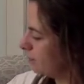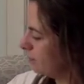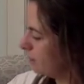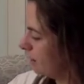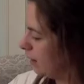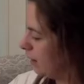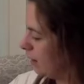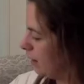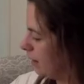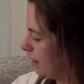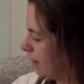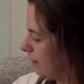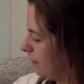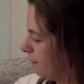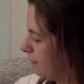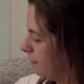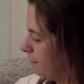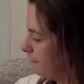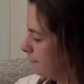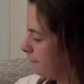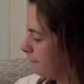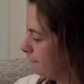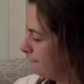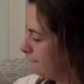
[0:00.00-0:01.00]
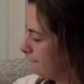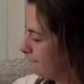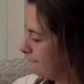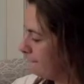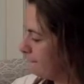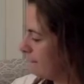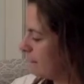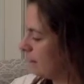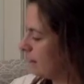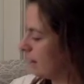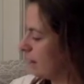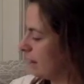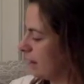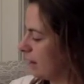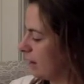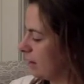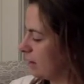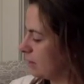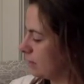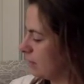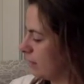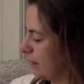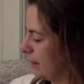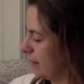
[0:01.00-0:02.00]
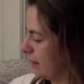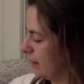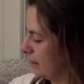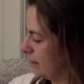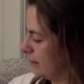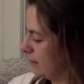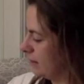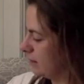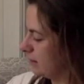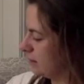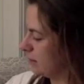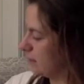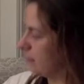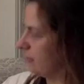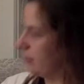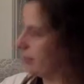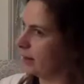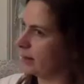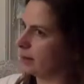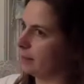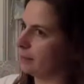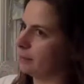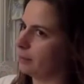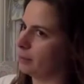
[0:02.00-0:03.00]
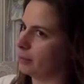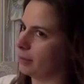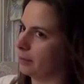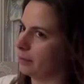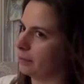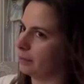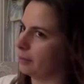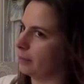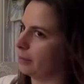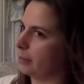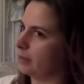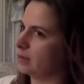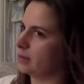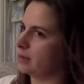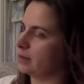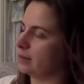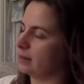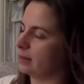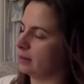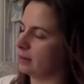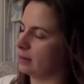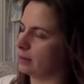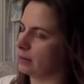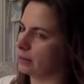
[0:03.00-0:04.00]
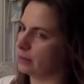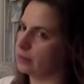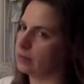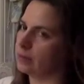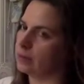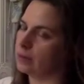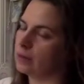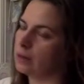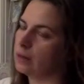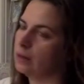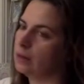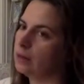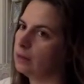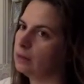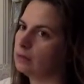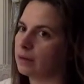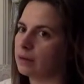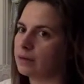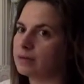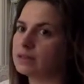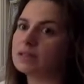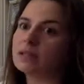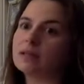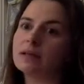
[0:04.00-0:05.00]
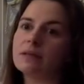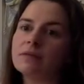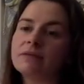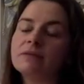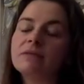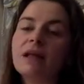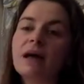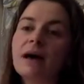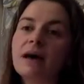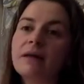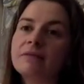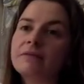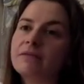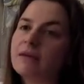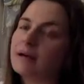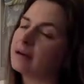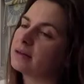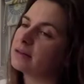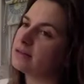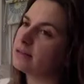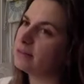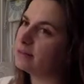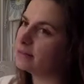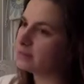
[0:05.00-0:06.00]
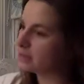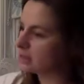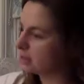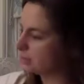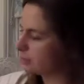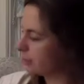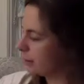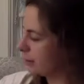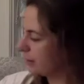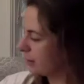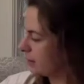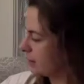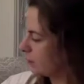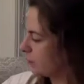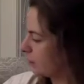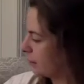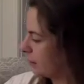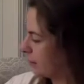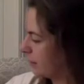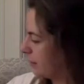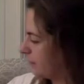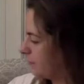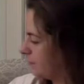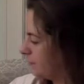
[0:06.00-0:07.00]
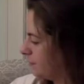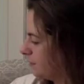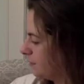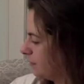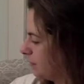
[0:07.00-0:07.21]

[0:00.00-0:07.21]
And I also highlighted some very important points, including not to give live vaccines to pregnant women,